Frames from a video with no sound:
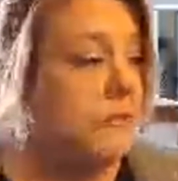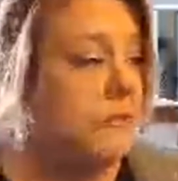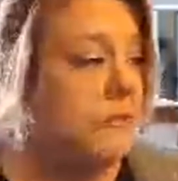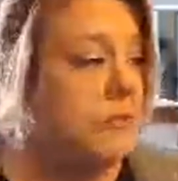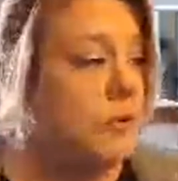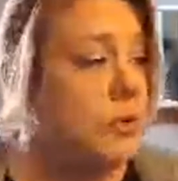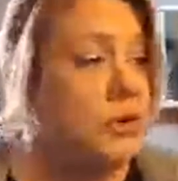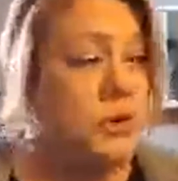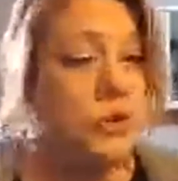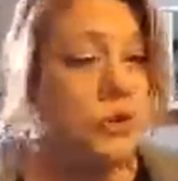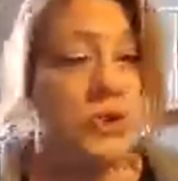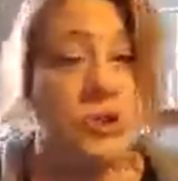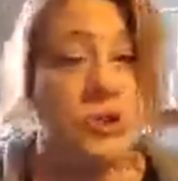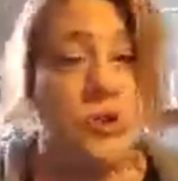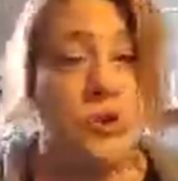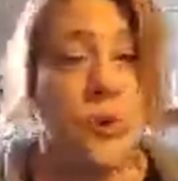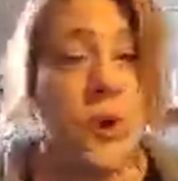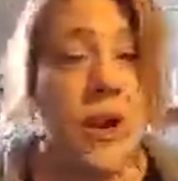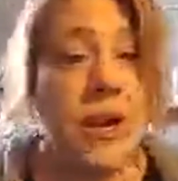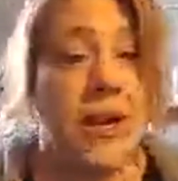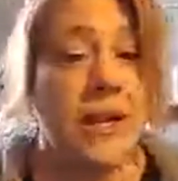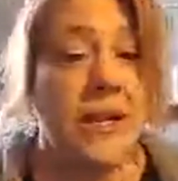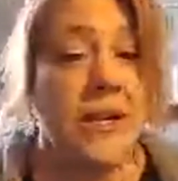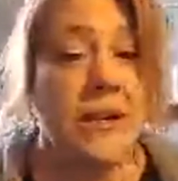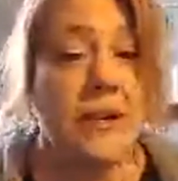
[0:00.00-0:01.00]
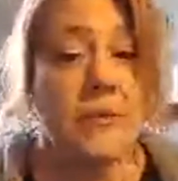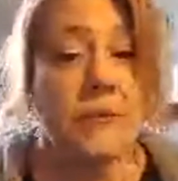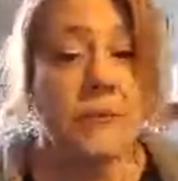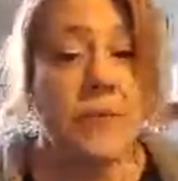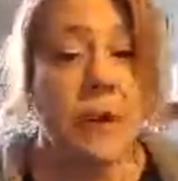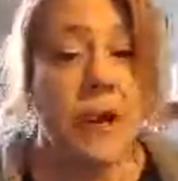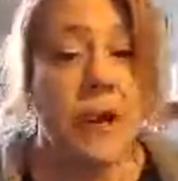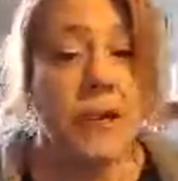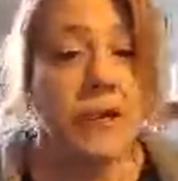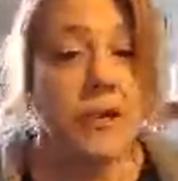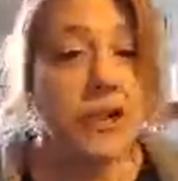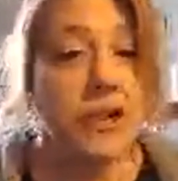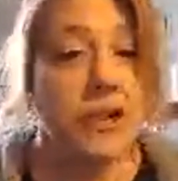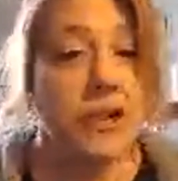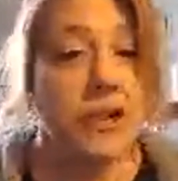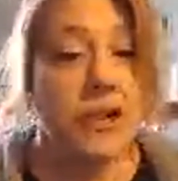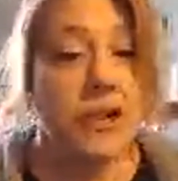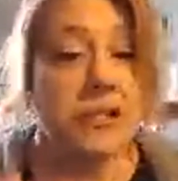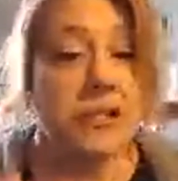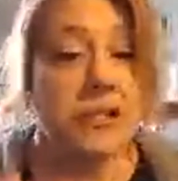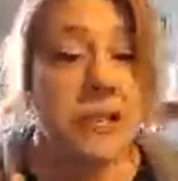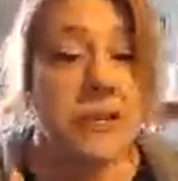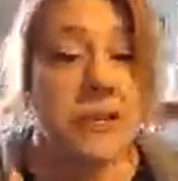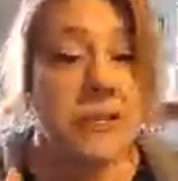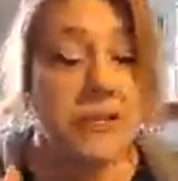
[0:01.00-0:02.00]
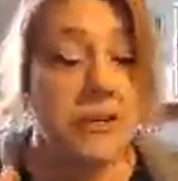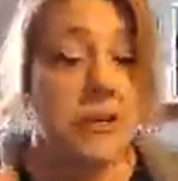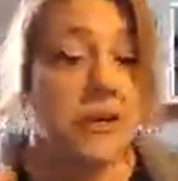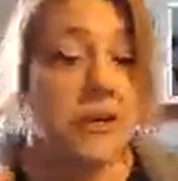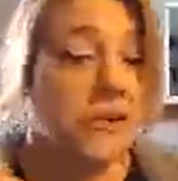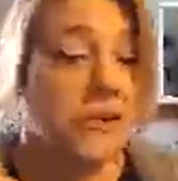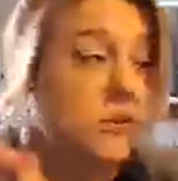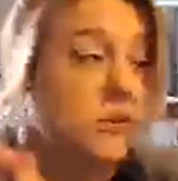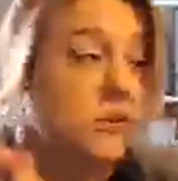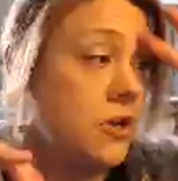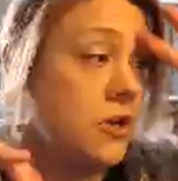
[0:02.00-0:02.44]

Purchase $20, you get $10